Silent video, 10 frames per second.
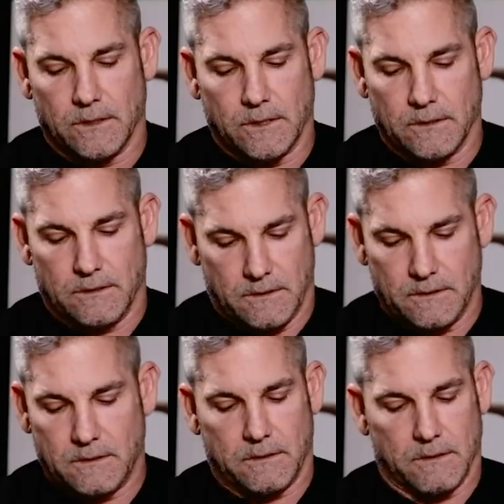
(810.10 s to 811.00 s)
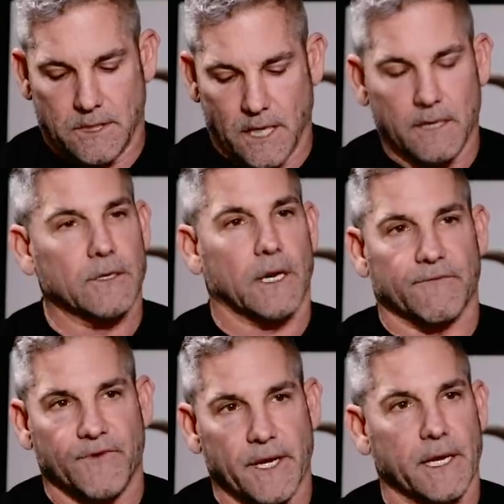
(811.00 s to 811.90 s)
You, you, how do I get super confident? You got you got
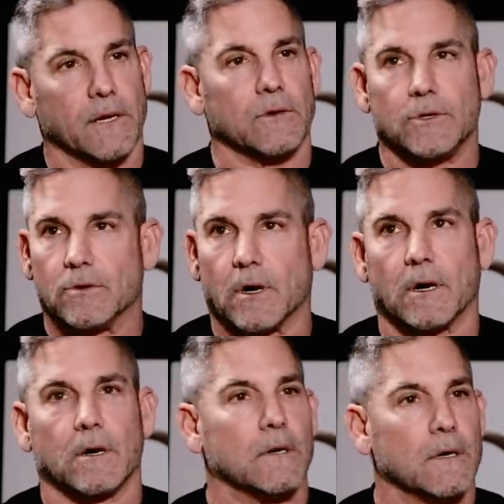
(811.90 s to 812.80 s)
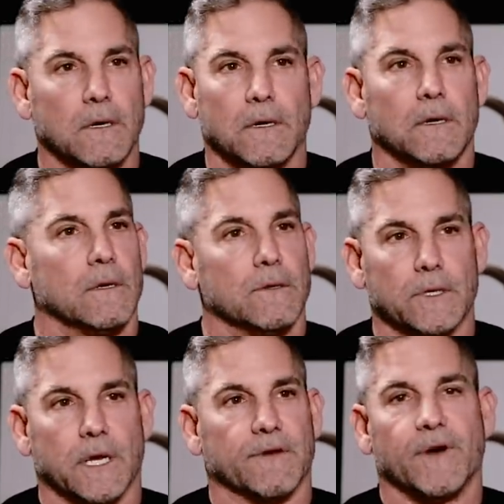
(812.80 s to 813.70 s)
to find out who you are
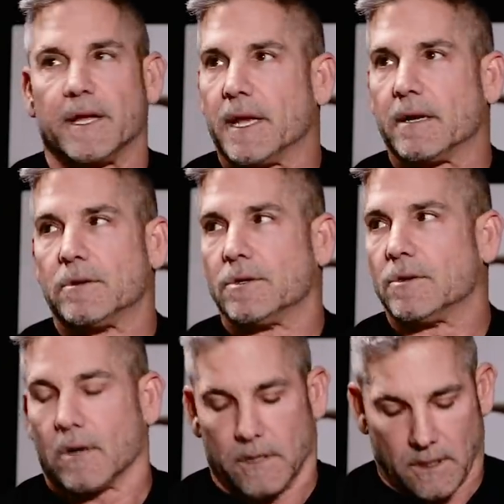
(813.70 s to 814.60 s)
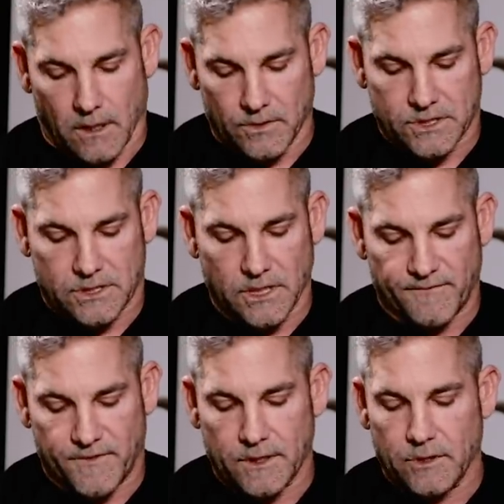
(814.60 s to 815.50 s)
you got to find out who you are and all the
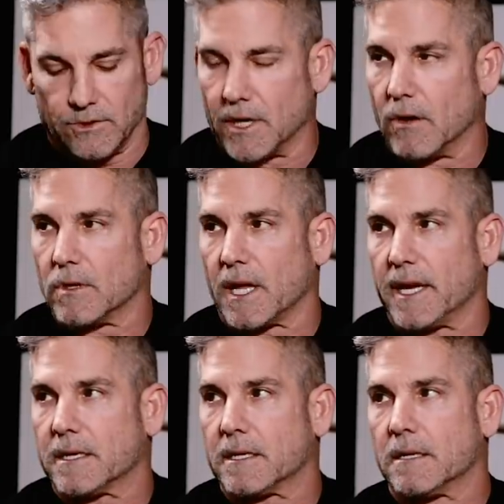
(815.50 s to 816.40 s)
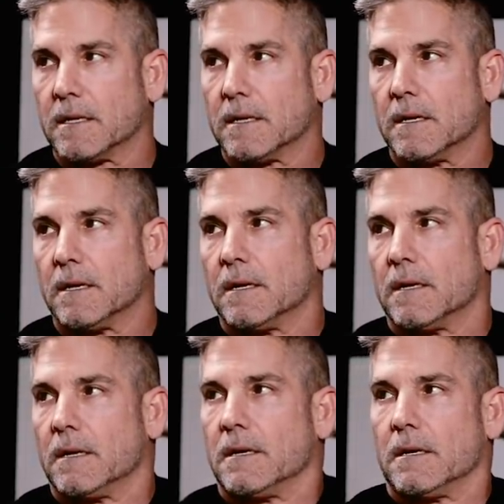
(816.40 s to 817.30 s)
stuff that you don't like
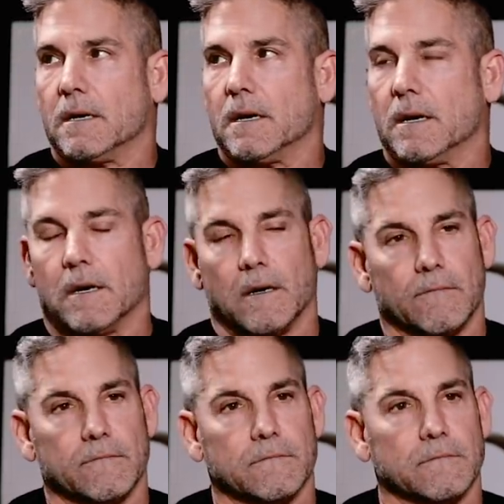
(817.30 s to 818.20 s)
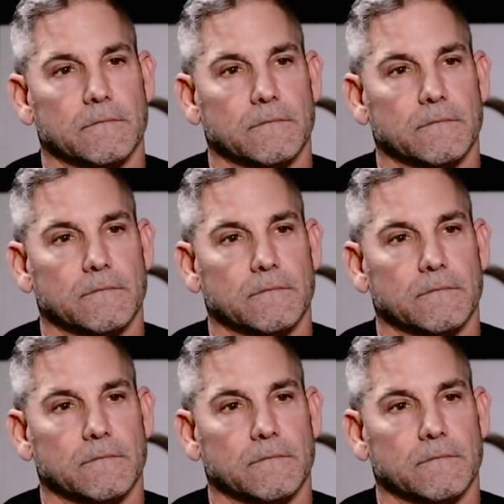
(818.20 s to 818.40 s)
um,